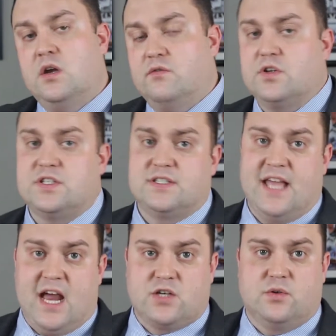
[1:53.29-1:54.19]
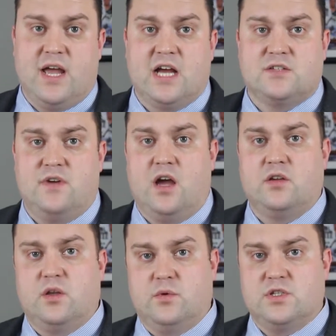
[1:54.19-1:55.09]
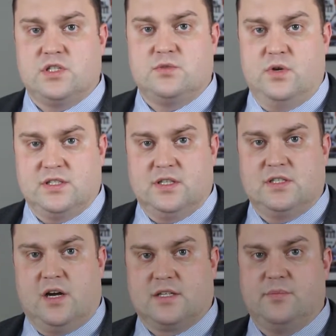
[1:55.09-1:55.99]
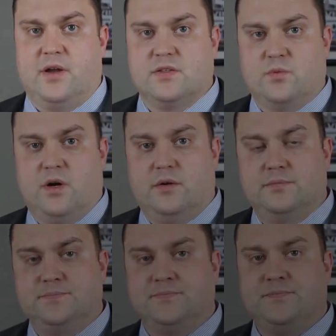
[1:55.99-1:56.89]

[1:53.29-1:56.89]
versus the actual cash value that we just recently talked about as well.